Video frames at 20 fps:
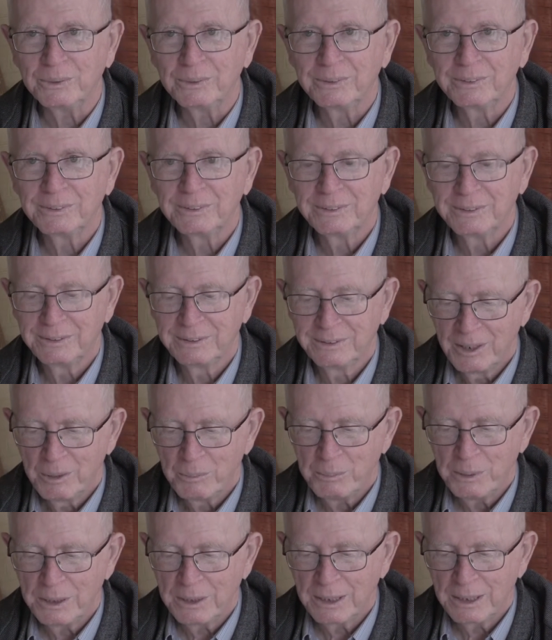Because
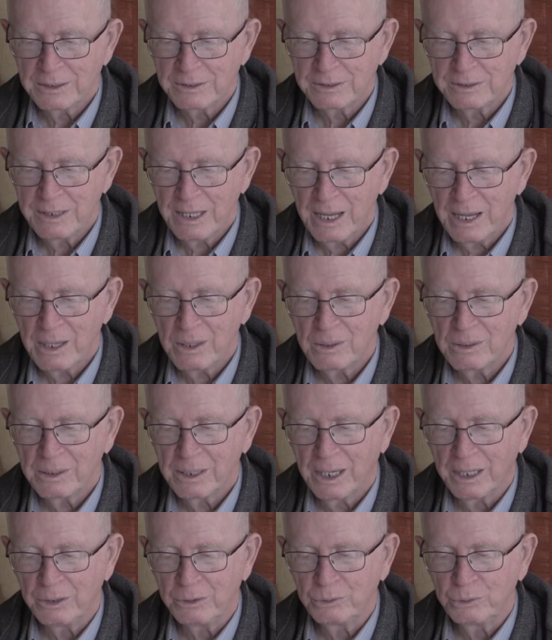now I
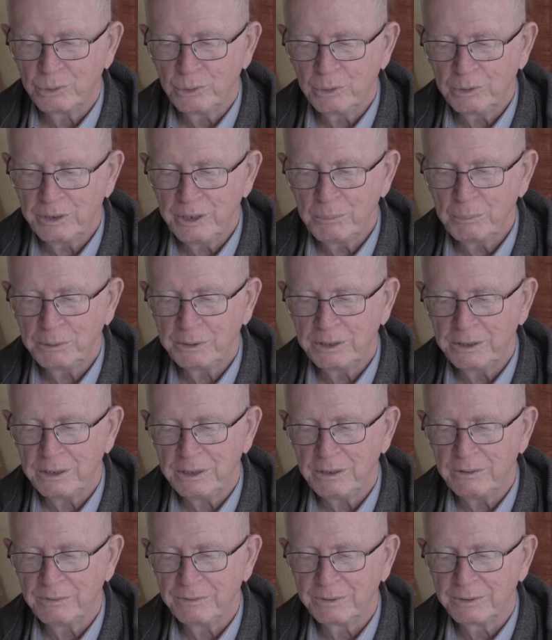truly believe that
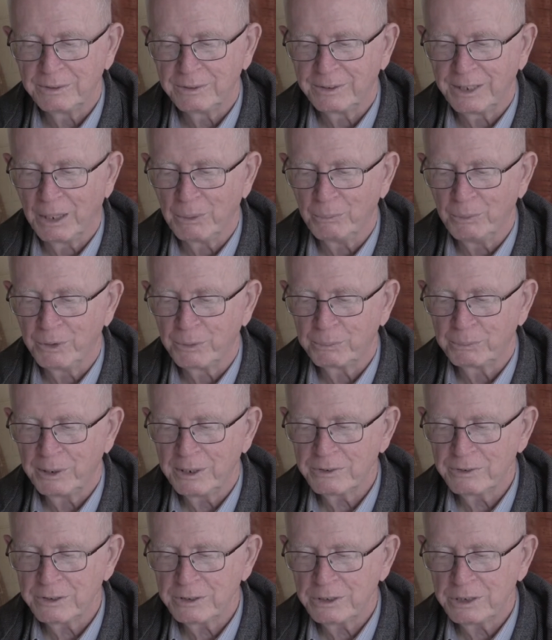with
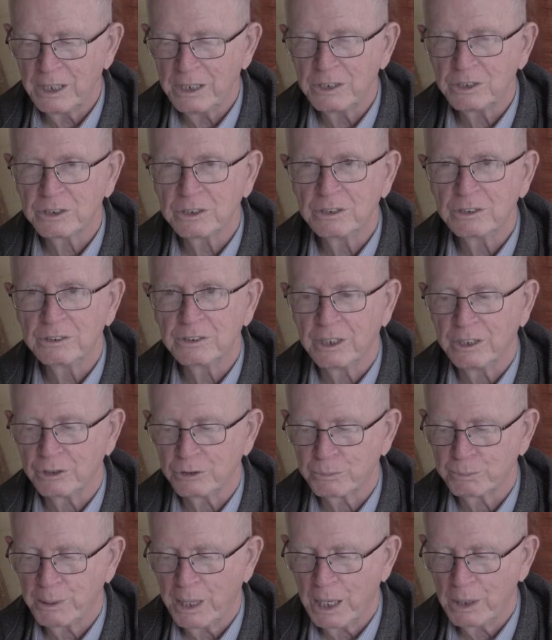presentations as
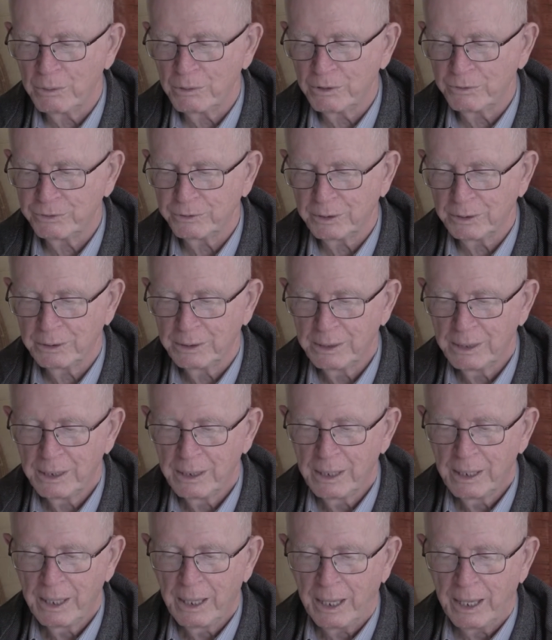powerful and
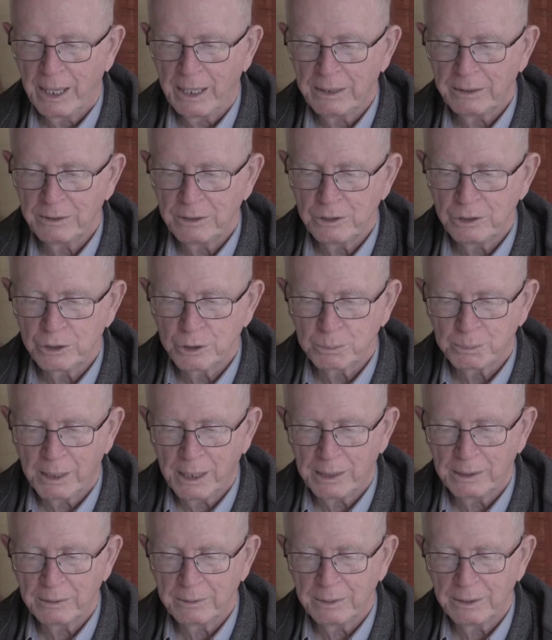inspiring
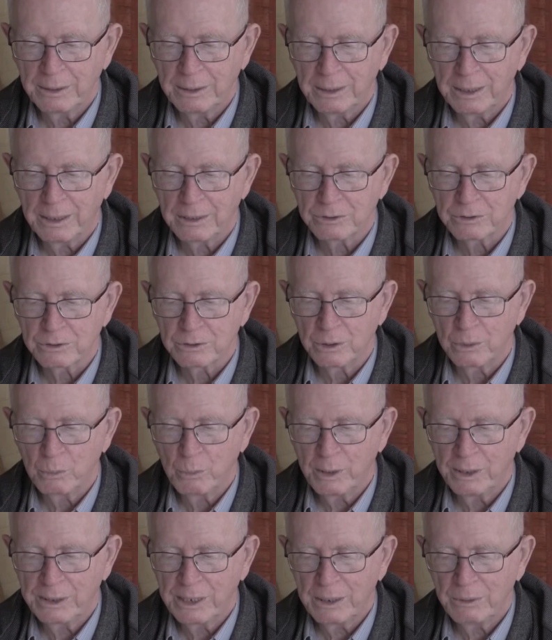as the one I was
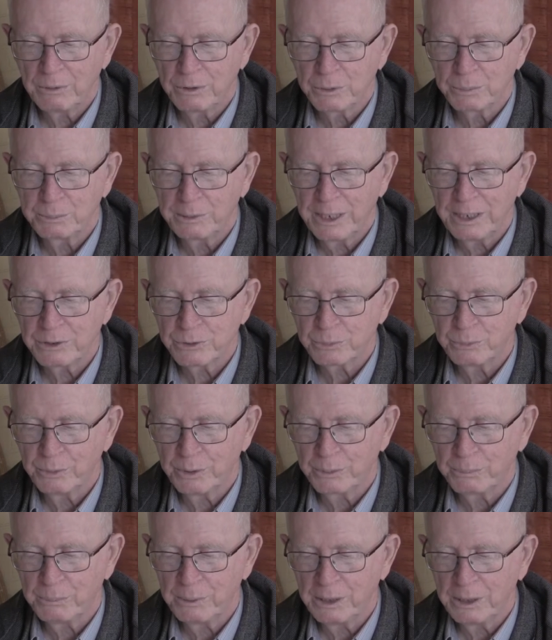blessed with being
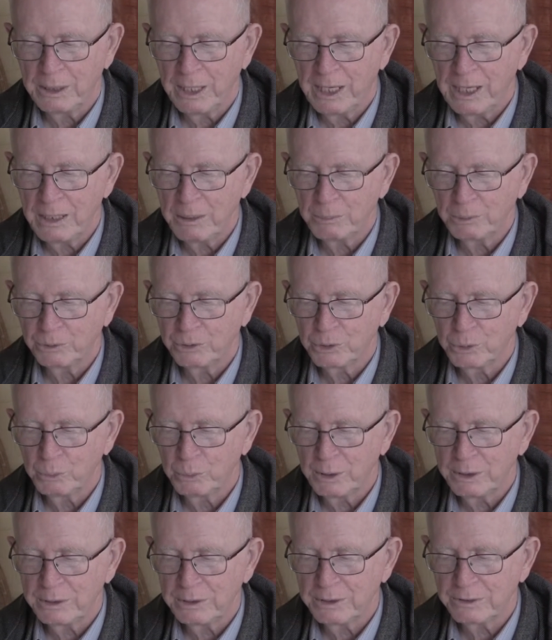able to witness
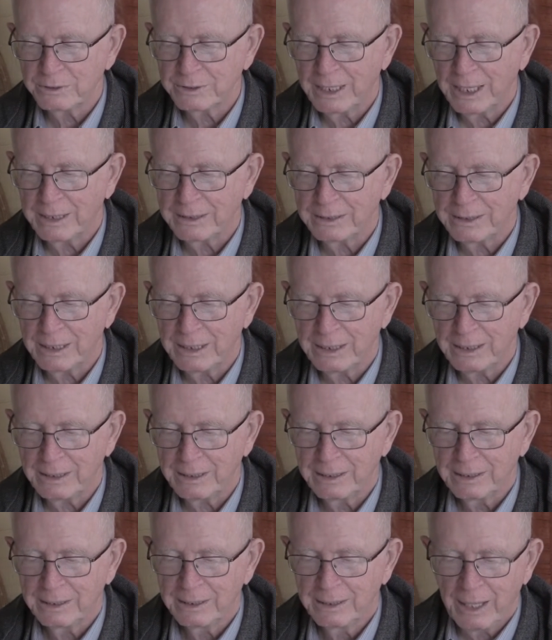that day,
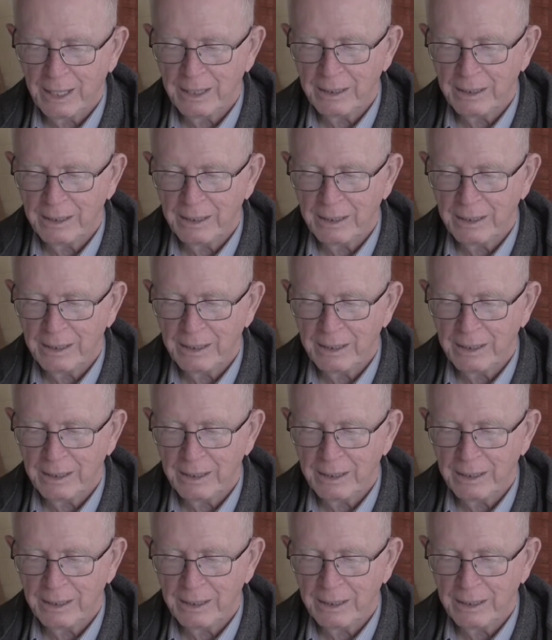anyone